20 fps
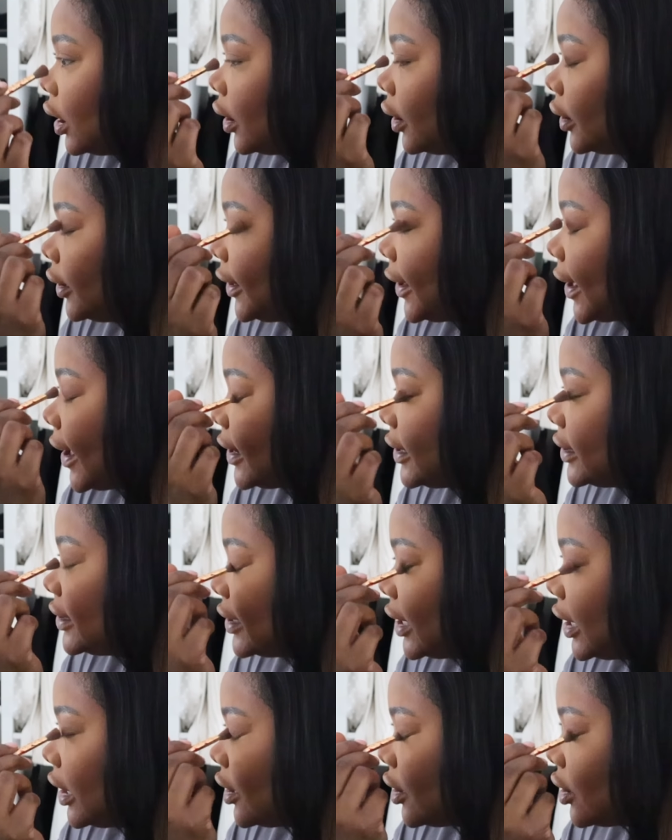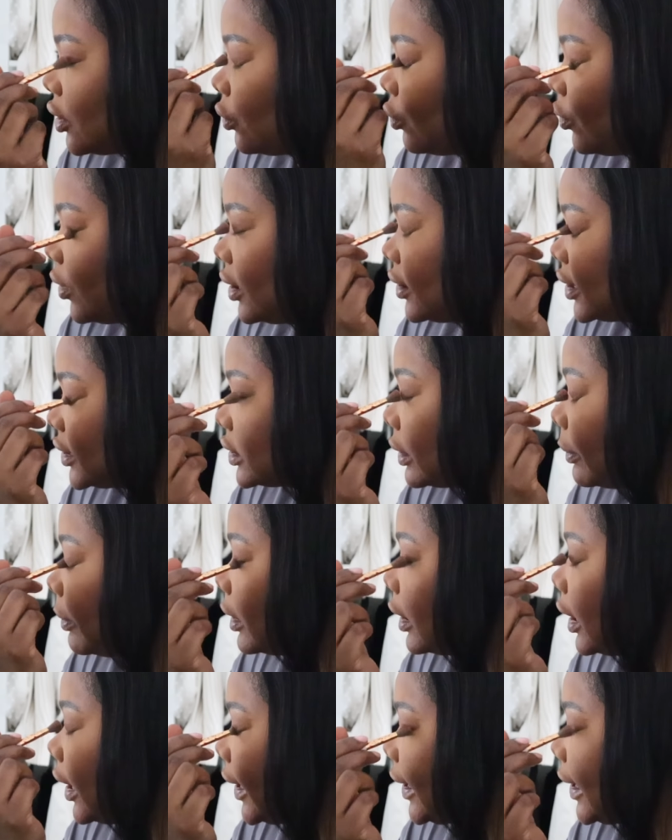liaising with
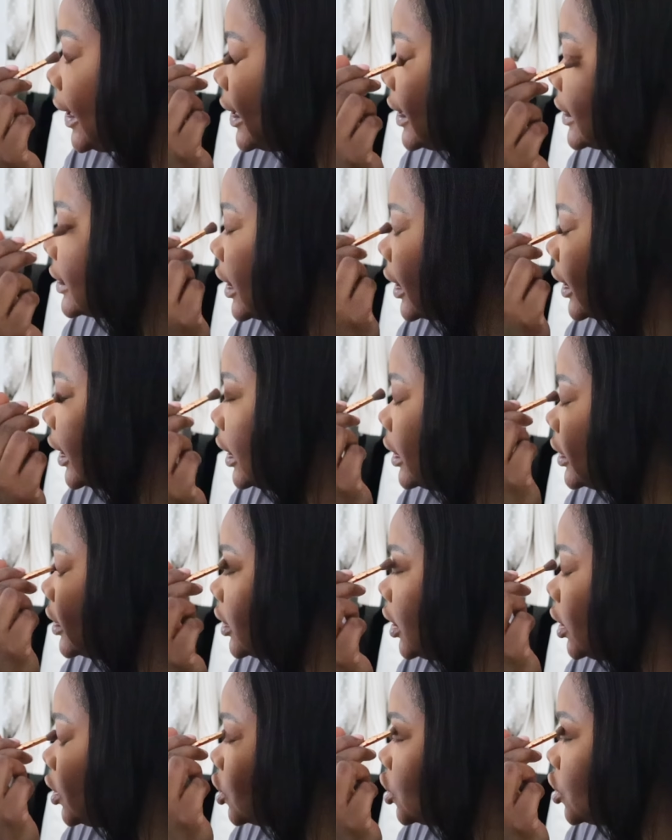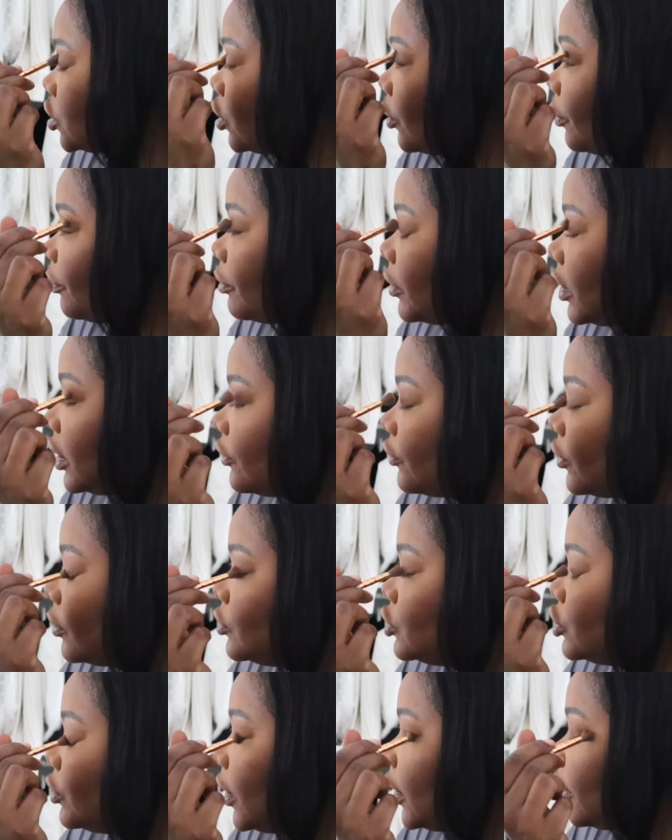suppliers like it didn't stop me
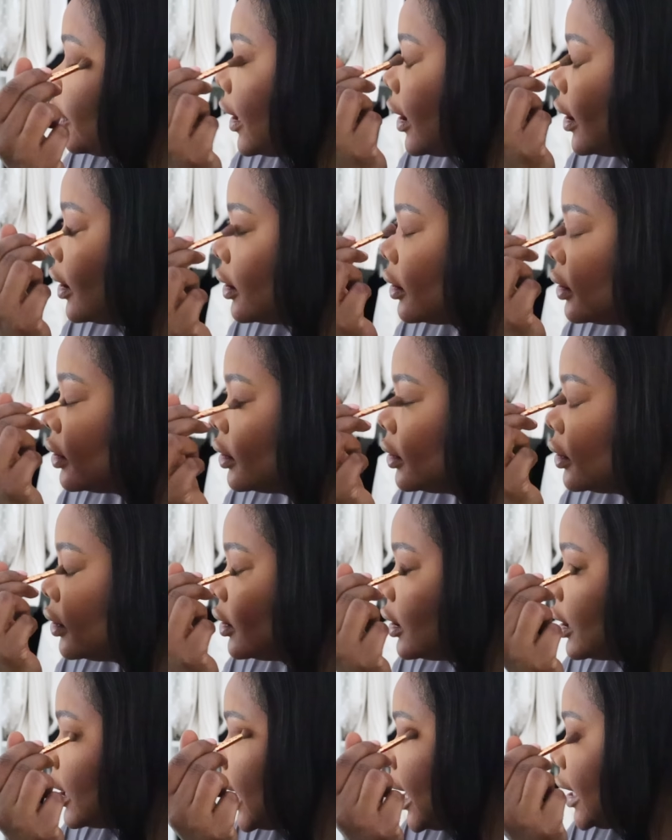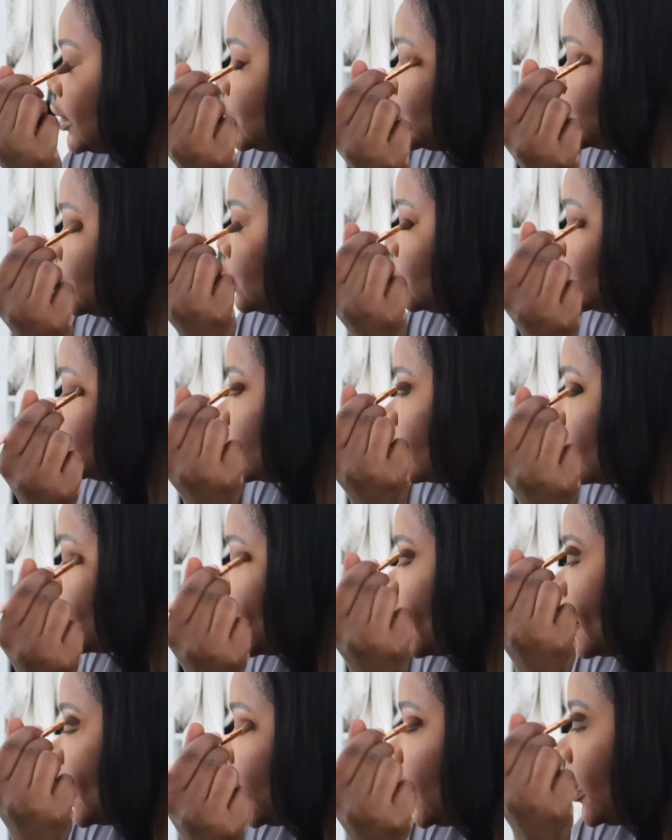from doing that at all
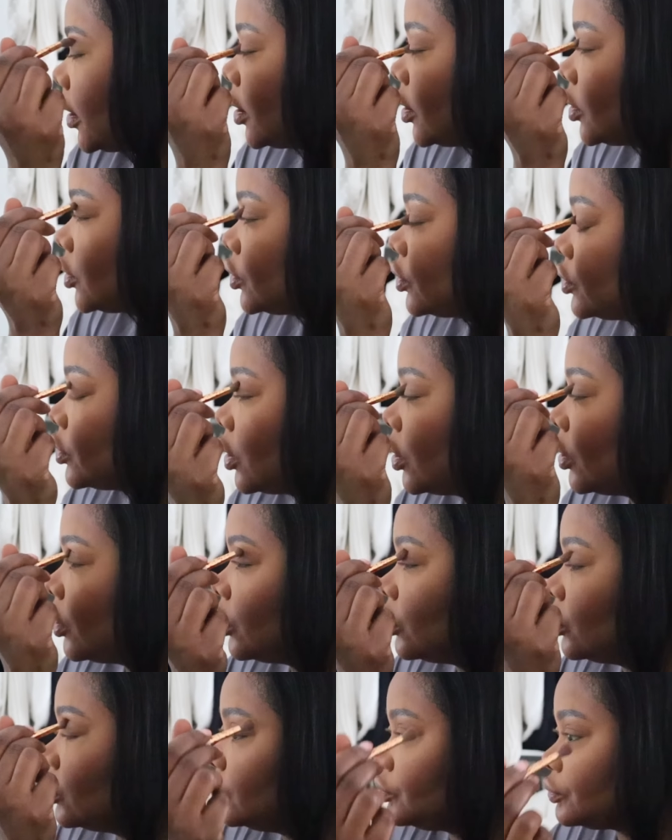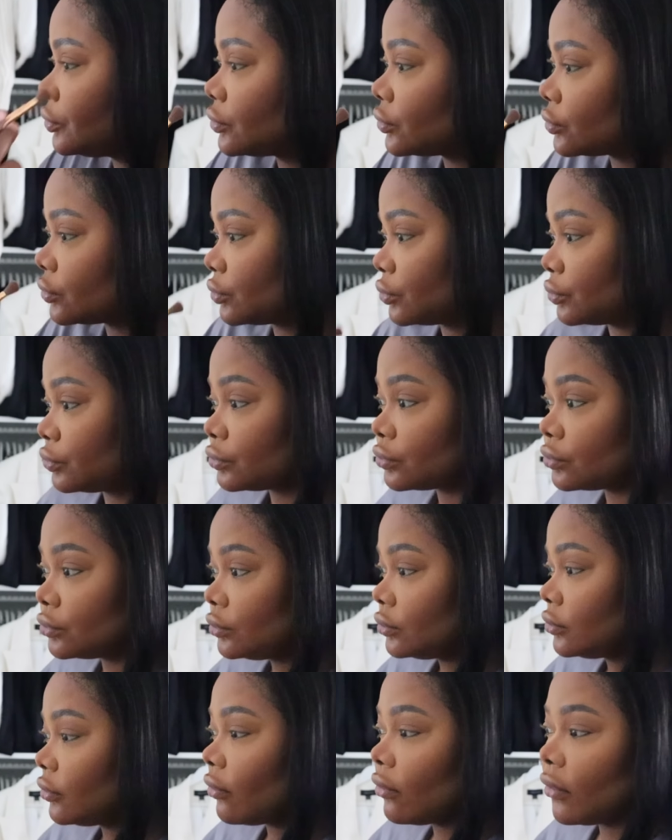so
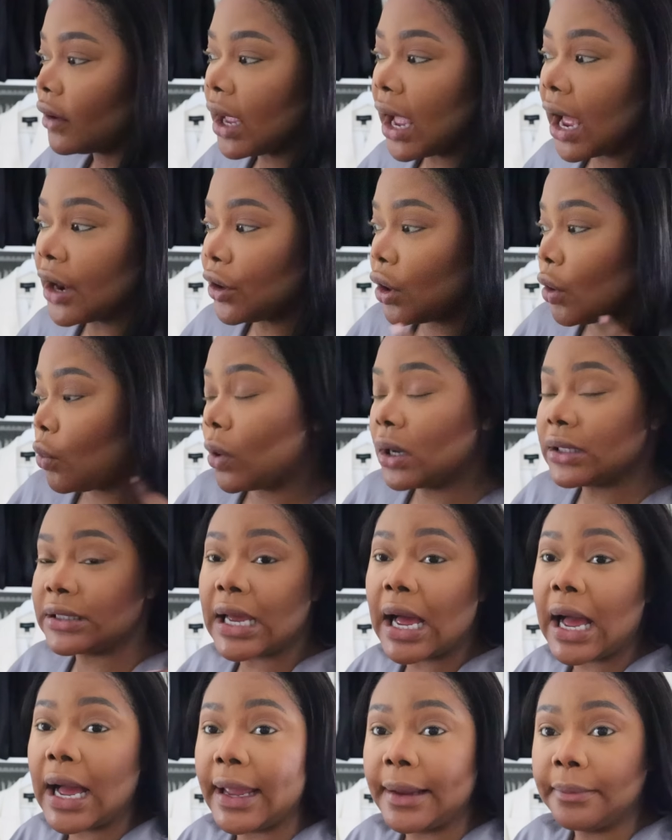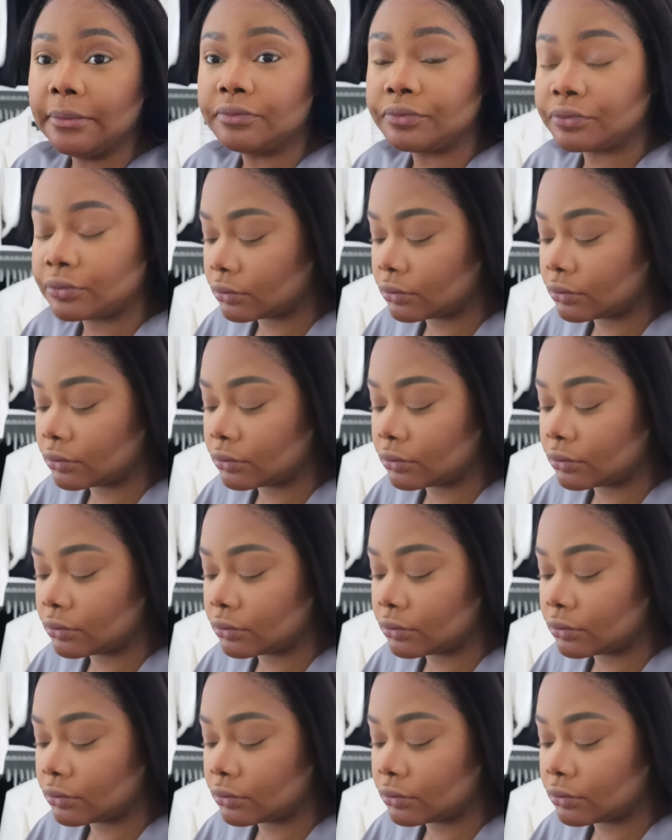I know one time